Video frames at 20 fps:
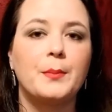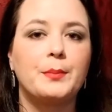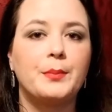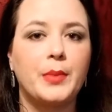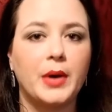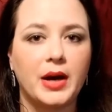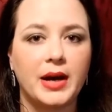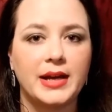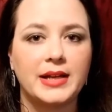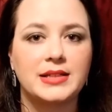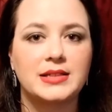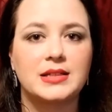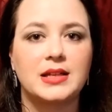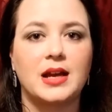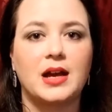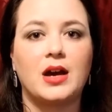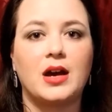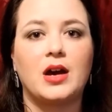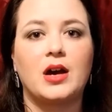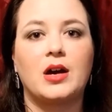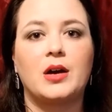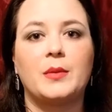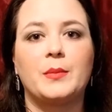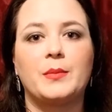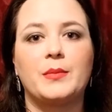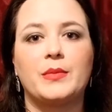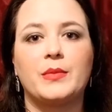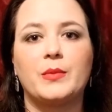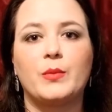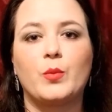but
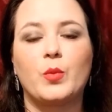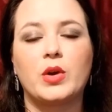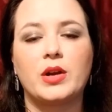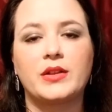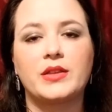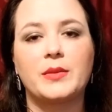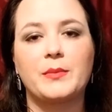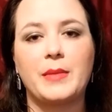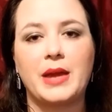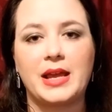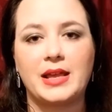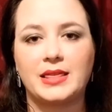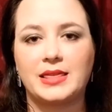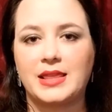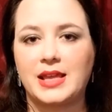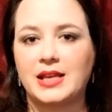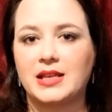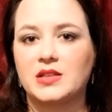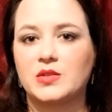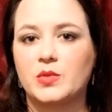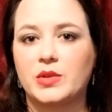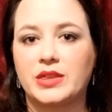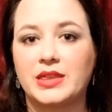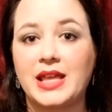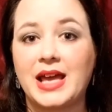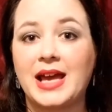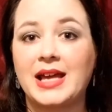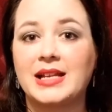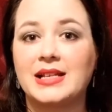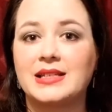one of the main things with
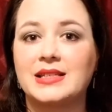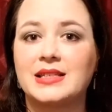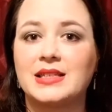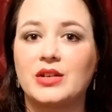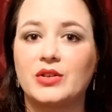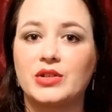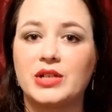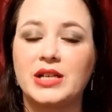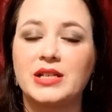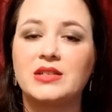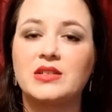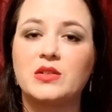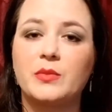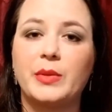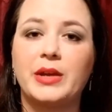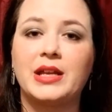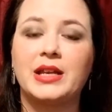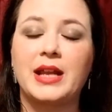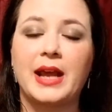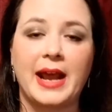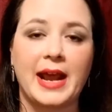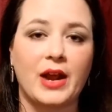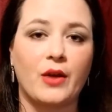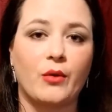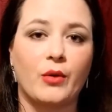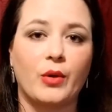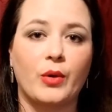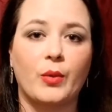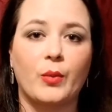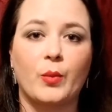that is there tends to be an
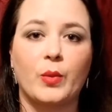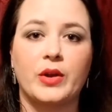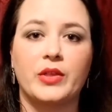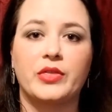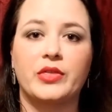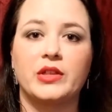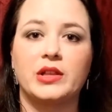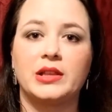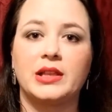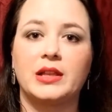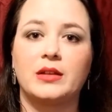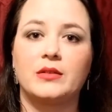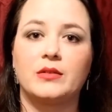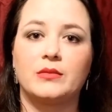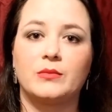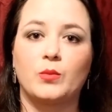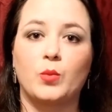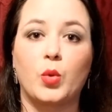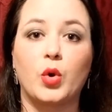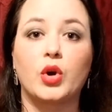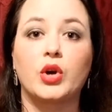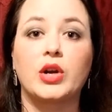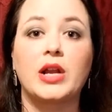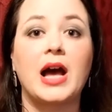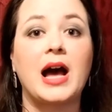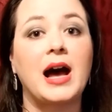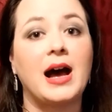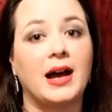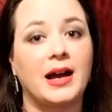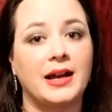error with the word
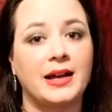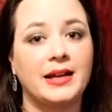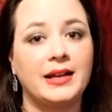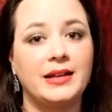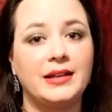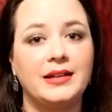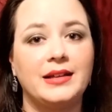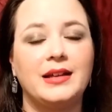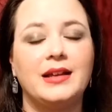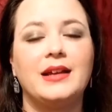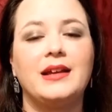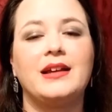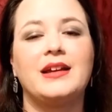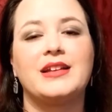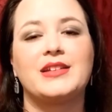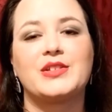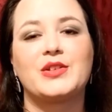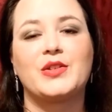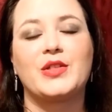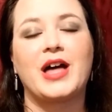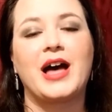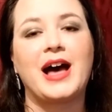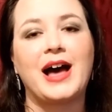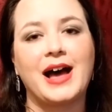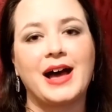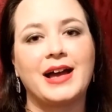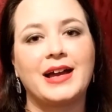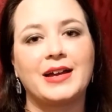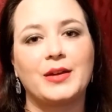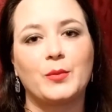I. So
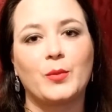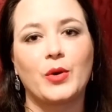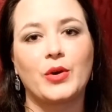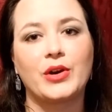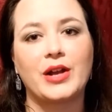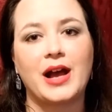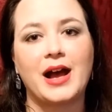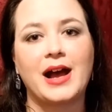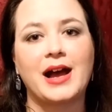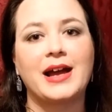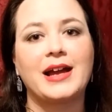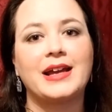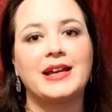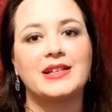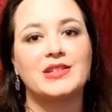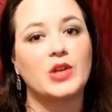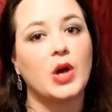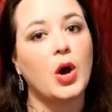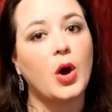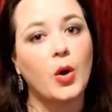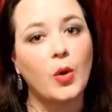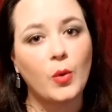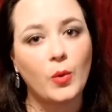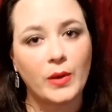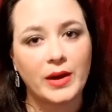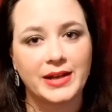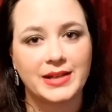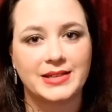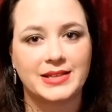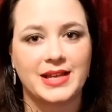the word I is
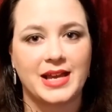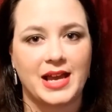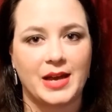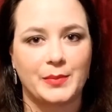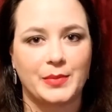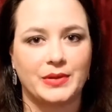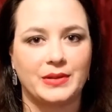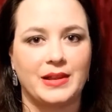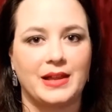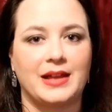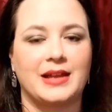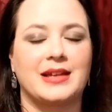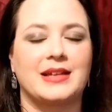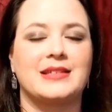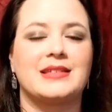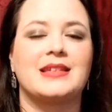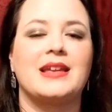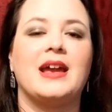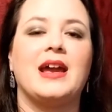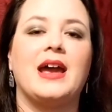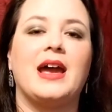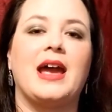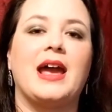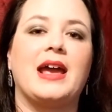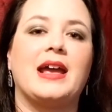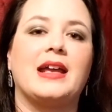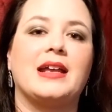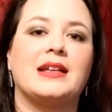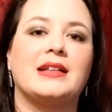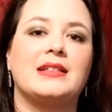always capitalized,
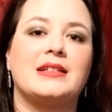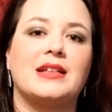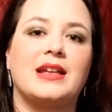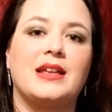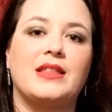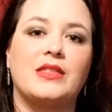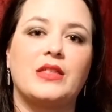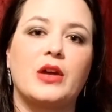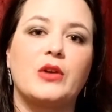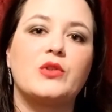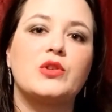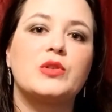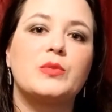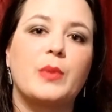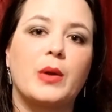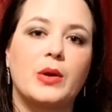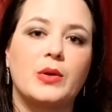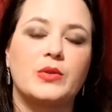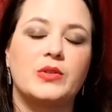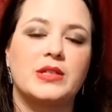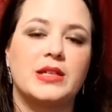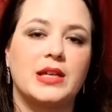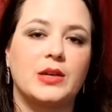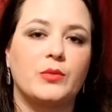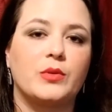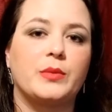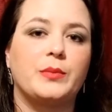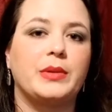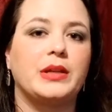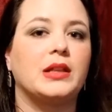and in those posts it
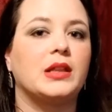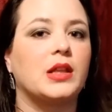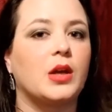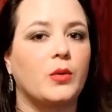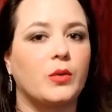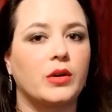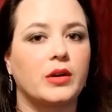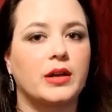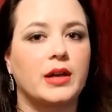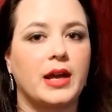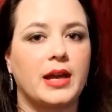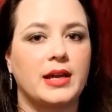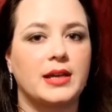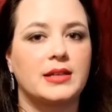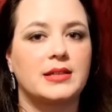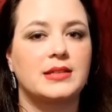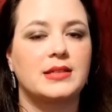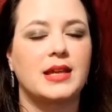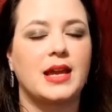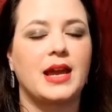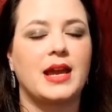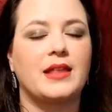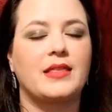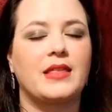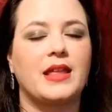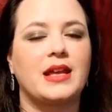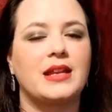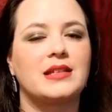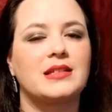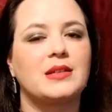would be lowercase,
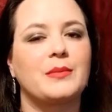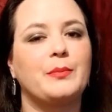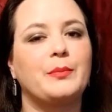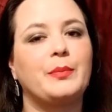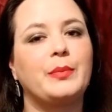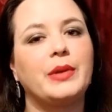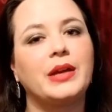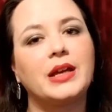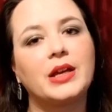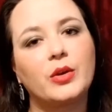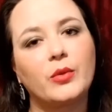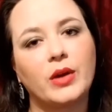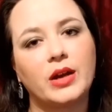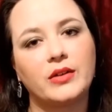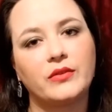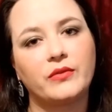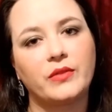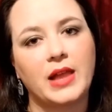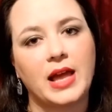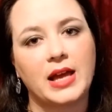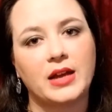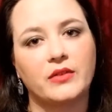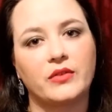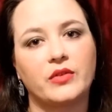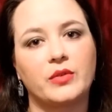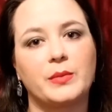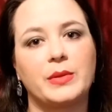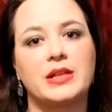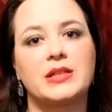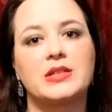and that is a big red flag
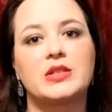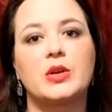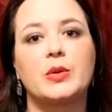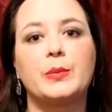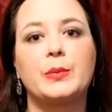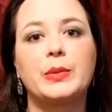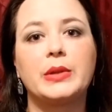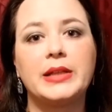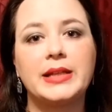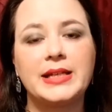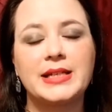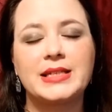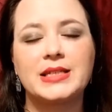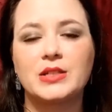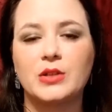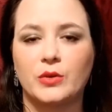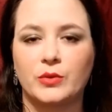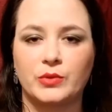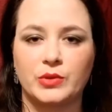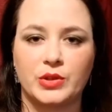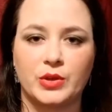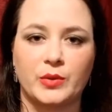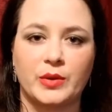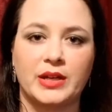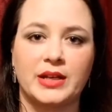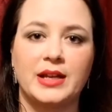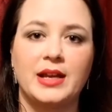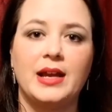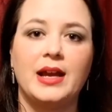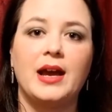for me. So please don't do
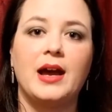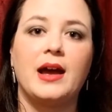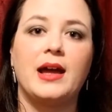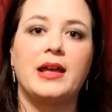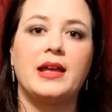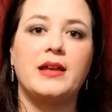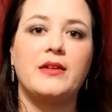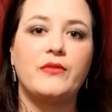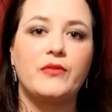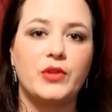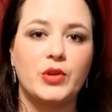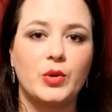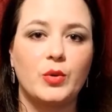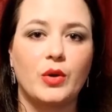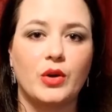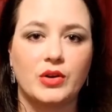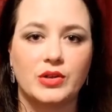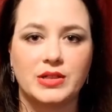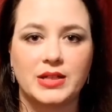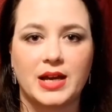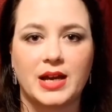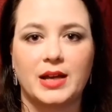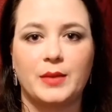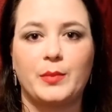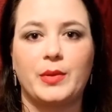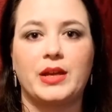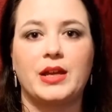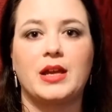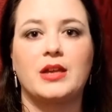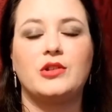it. If you are
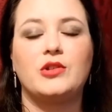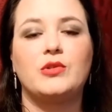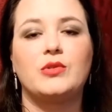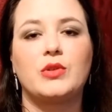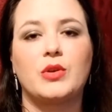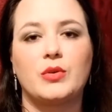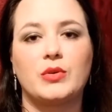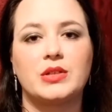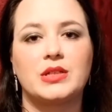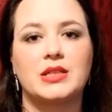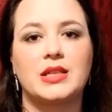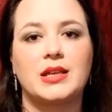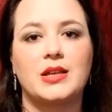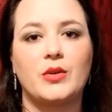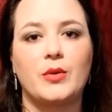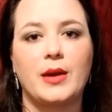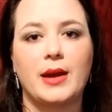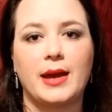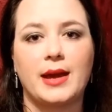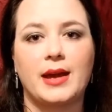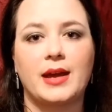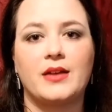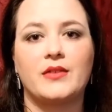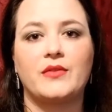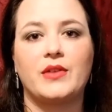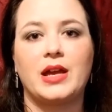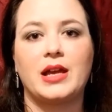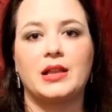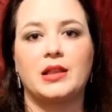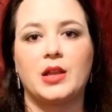typing and you notice that you have
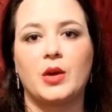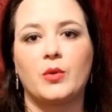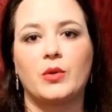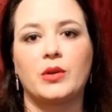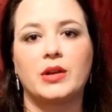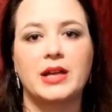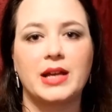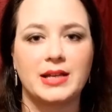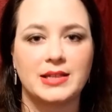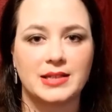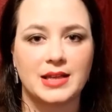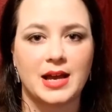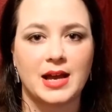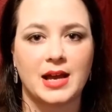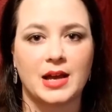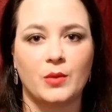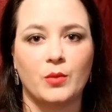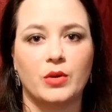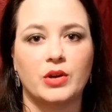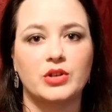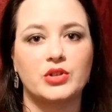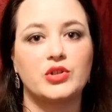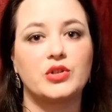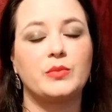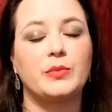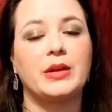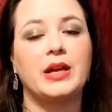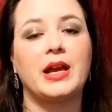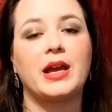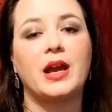a lowercase I where it
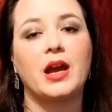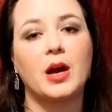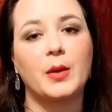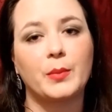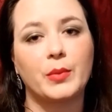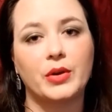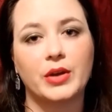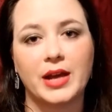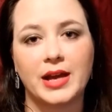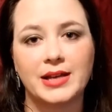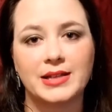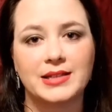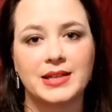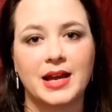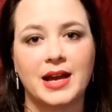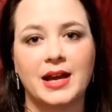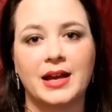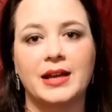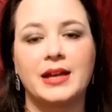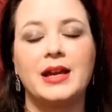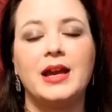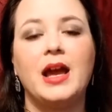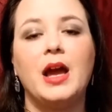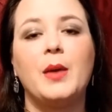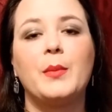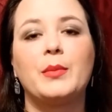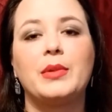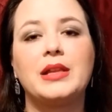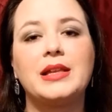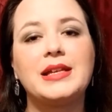should be an uppercase I,
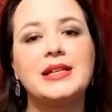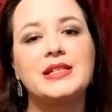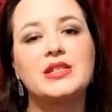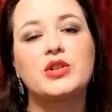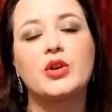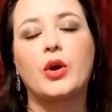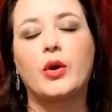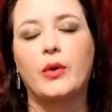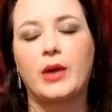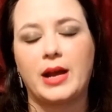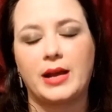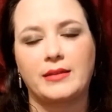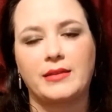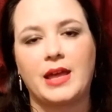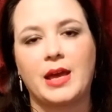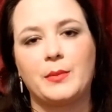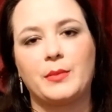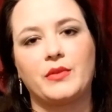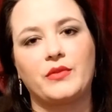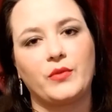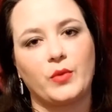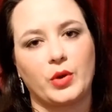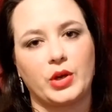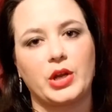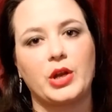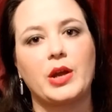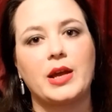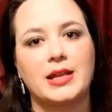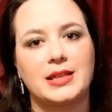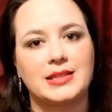please correct that before
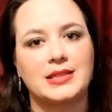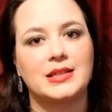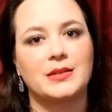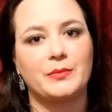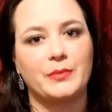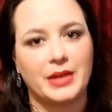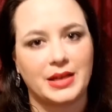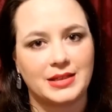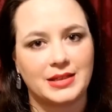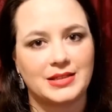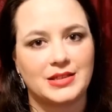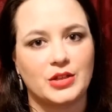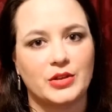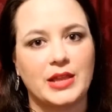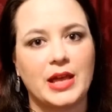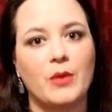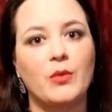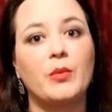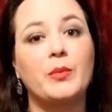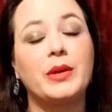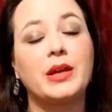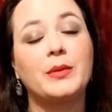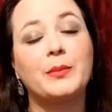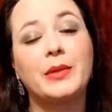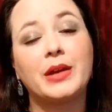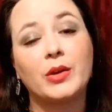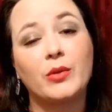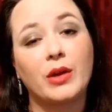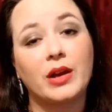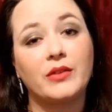you hit submit. So that will be a
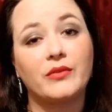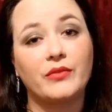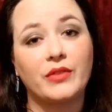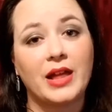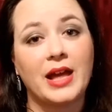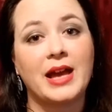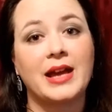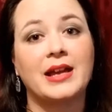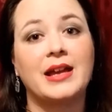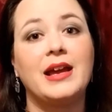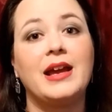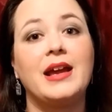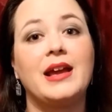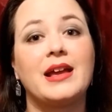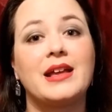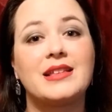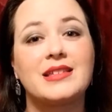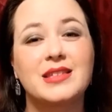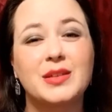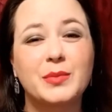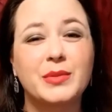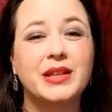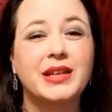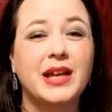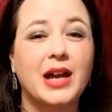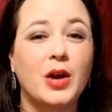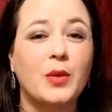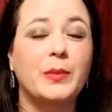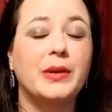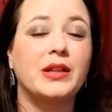big red flag and something
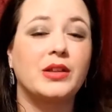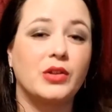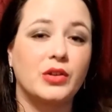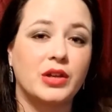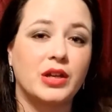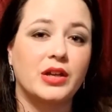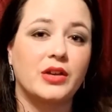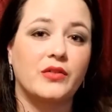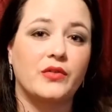I'll be looking